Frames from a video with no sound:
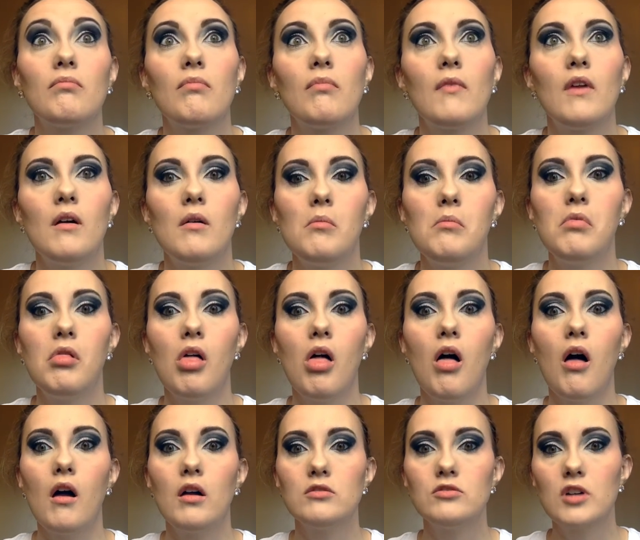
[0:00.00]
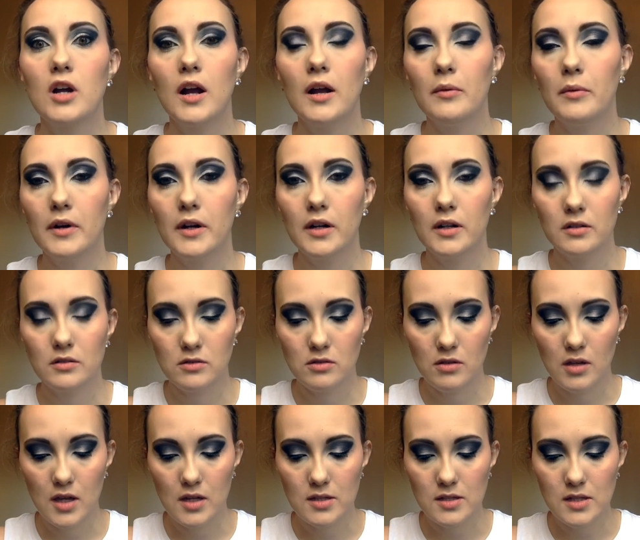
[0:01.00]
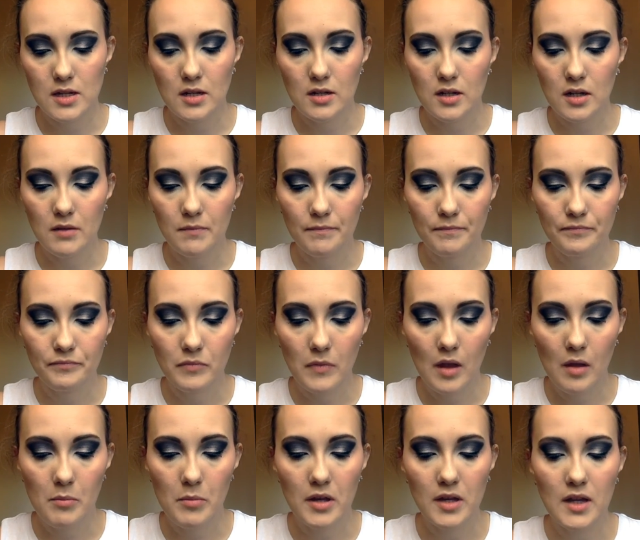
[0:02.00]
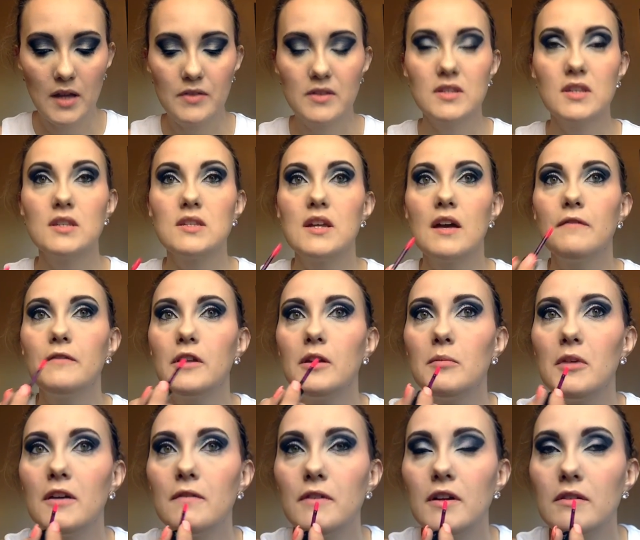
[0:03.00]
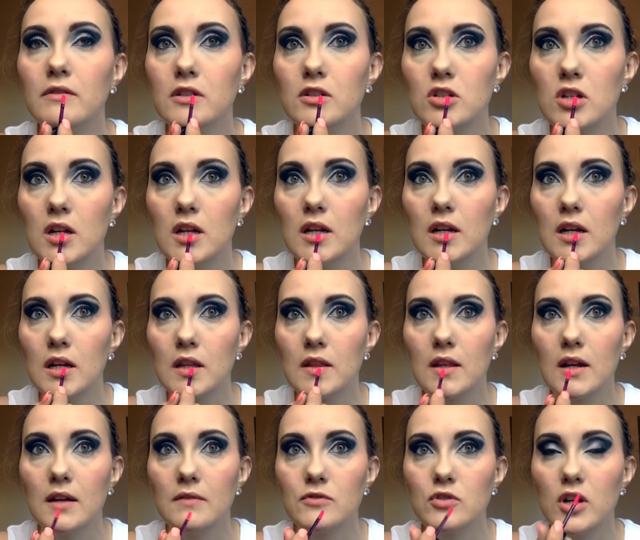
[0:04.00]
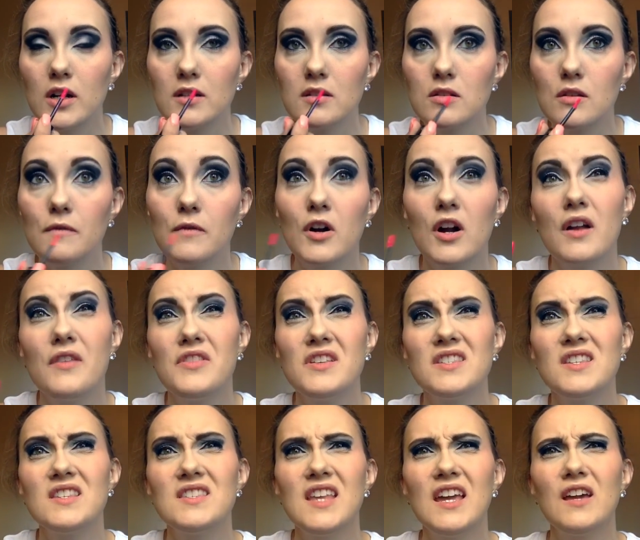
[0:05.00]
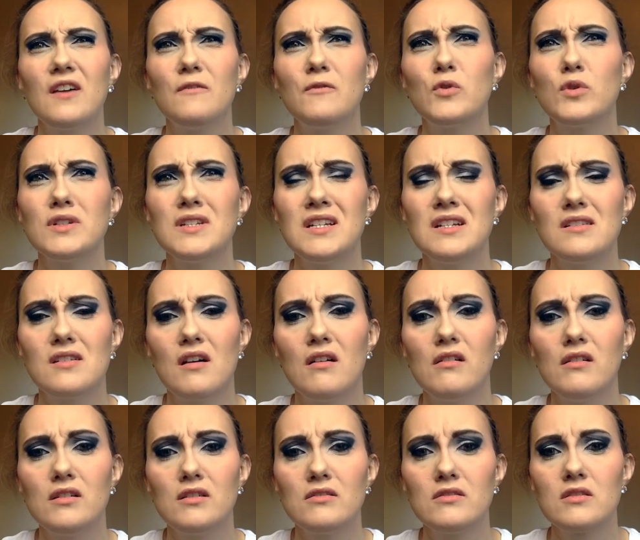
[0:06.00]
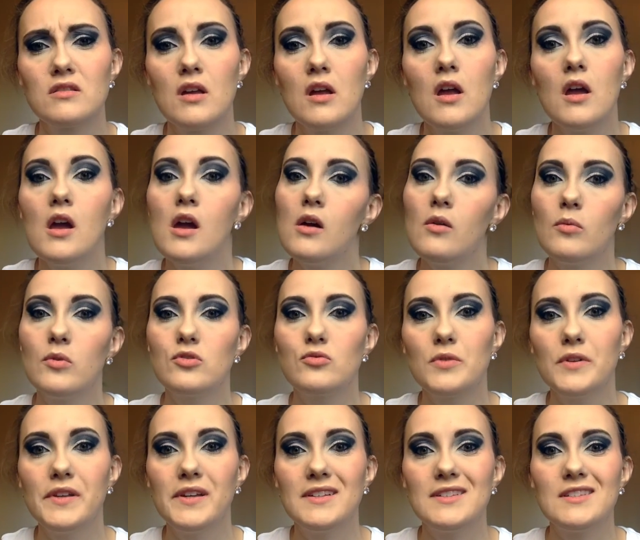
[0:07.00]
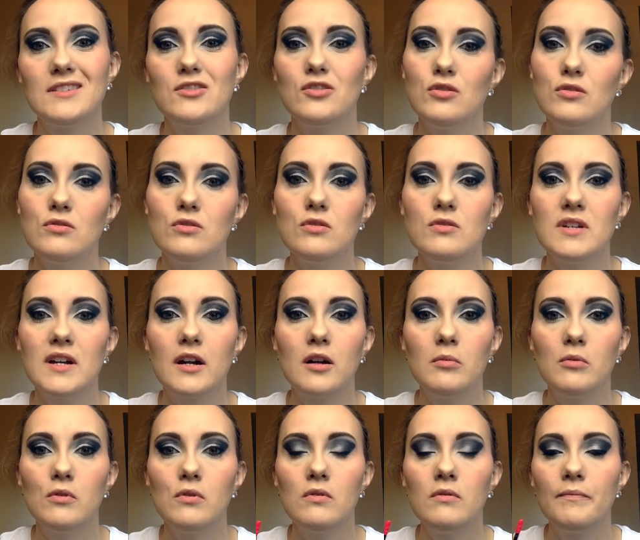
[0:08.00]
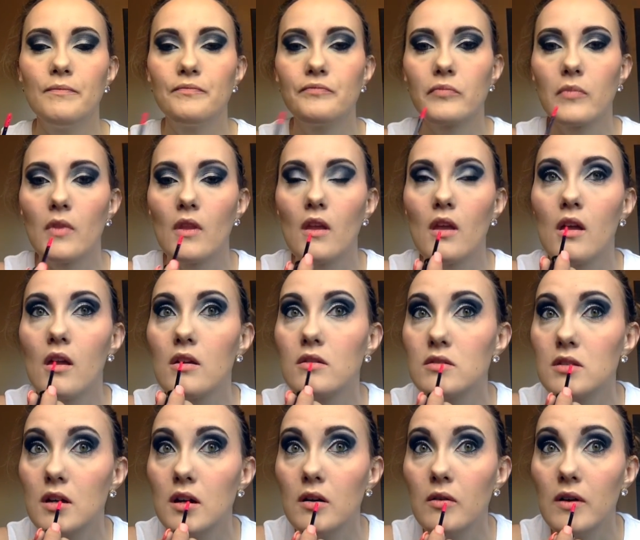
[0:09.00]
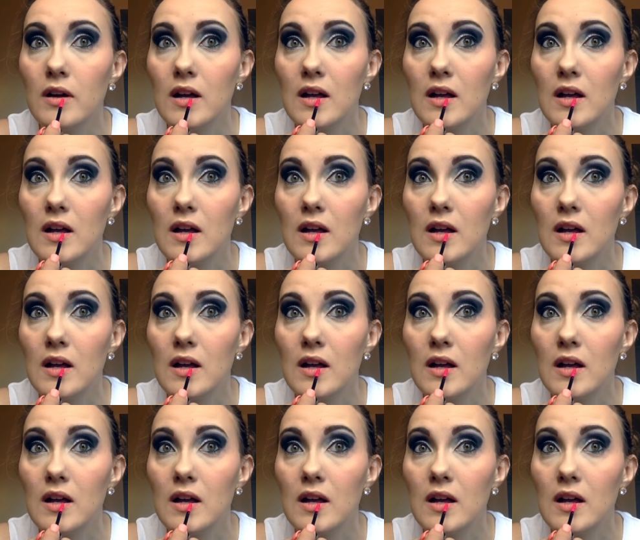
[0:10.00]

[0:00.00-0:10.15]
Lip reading: blah dry where you can't stand it. But yeah, this is definitely my favorite shade that I've tried so far. And this is like $14, which really isn't too terrible. So